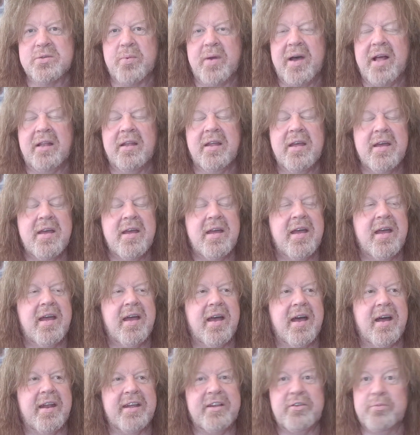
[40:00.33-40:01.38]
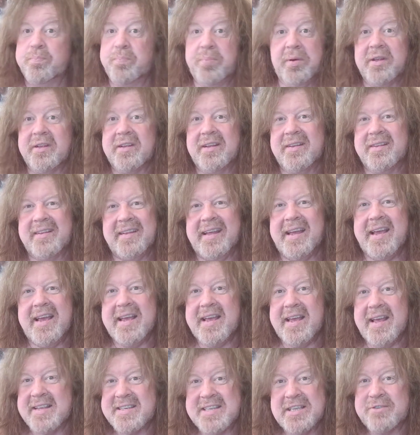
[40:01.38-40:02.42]
as well, and he, but
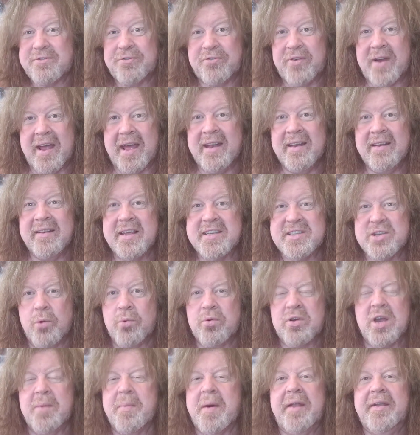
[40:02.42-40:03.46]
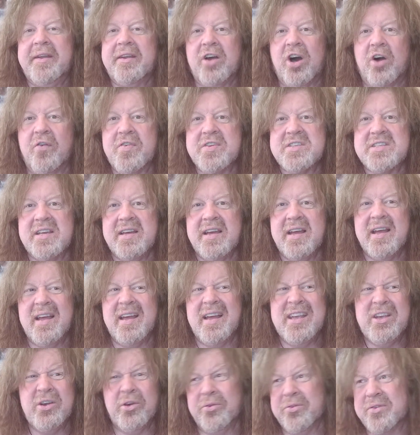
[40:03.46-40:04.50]
it's his friend, his old commanding officer.
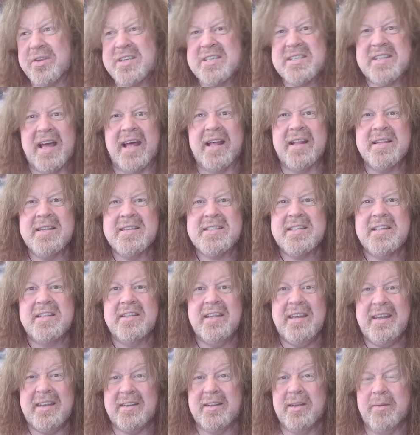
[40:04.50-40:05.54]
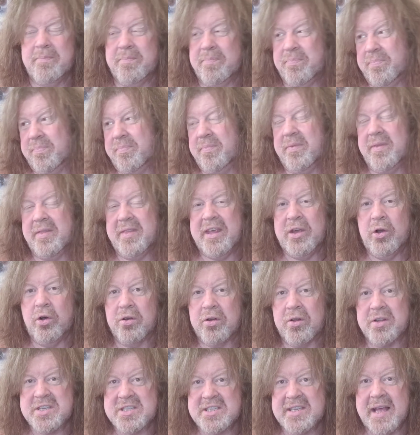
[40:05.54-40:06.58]
He understands that they all
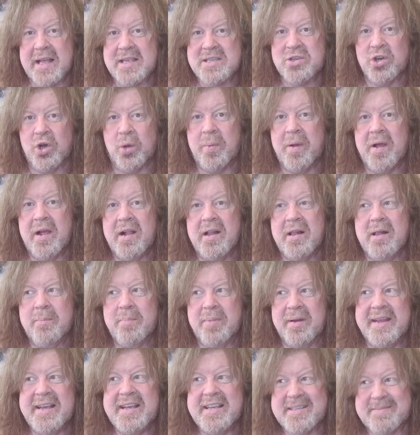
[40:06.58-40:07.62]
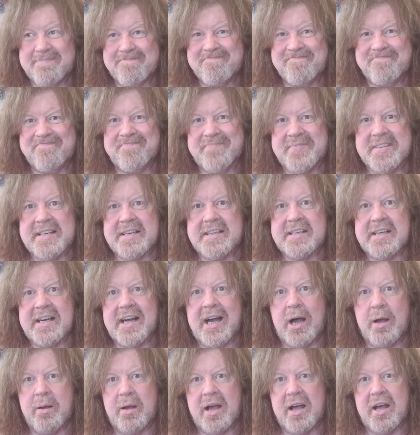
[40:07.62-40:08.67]
got set up, but he's,
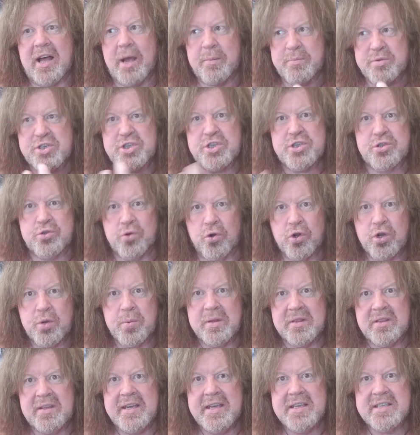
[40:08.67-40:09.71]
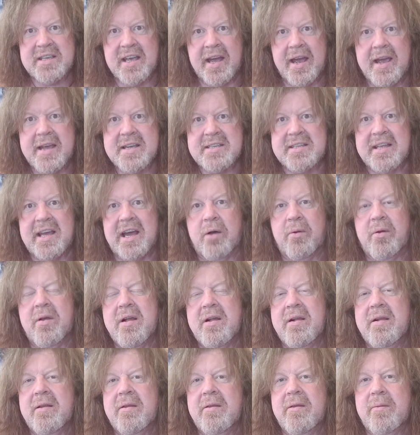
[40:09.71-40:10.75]
I'm stuck with these guys now,
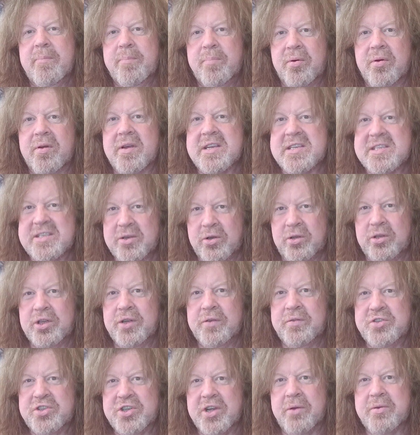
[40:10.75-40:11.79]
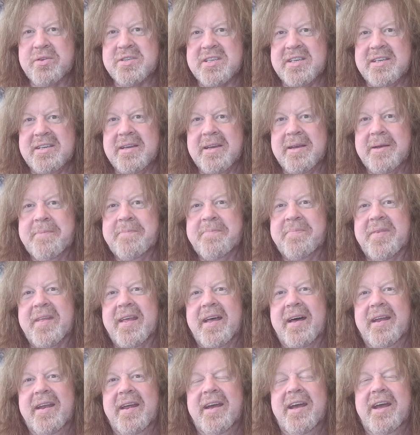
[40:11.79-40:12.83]
but I still love Josie.
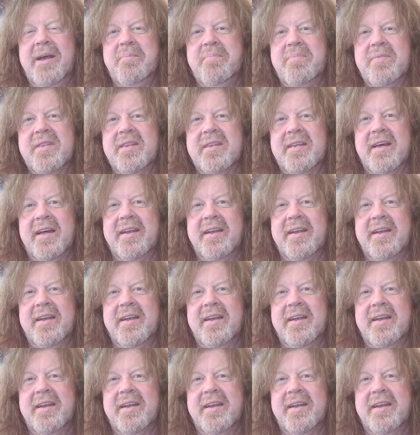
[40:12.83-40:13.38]
And